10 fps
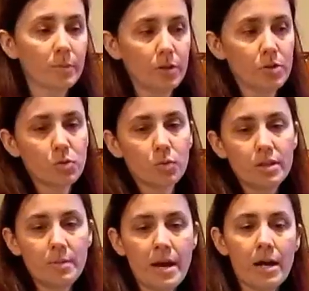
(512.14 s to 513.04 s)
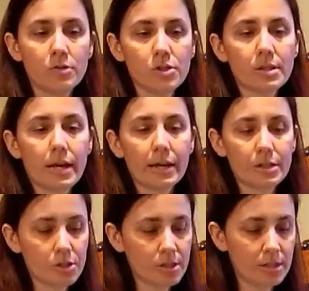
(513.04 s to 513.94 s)
I'm going to sort them out just like I
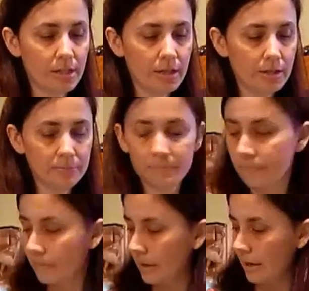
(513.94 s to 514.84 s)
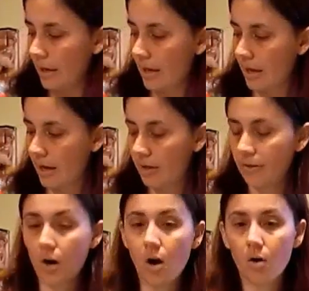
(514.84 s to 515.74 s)
just did. And
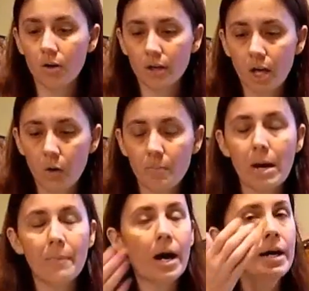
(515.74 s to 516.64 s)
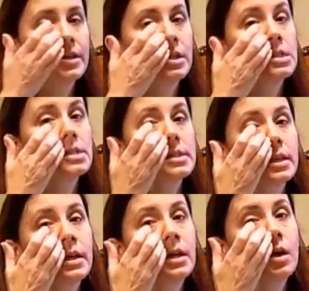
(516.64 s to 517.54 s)
they're all going to go in my binders
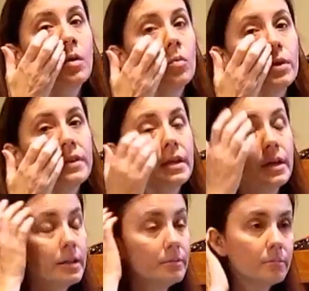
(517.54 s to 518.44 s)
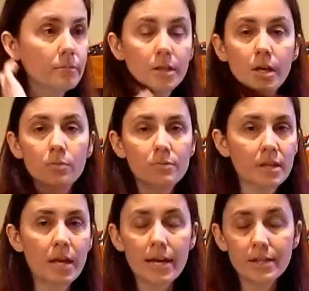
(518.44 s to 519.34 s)
within,
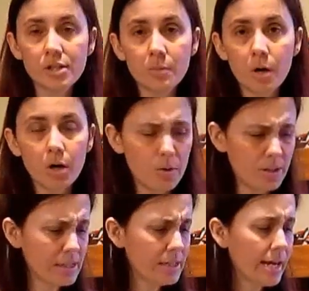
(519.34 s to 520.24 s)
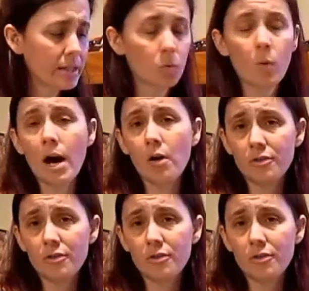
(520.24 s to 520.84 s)
today and tomorrow, because it takes a while.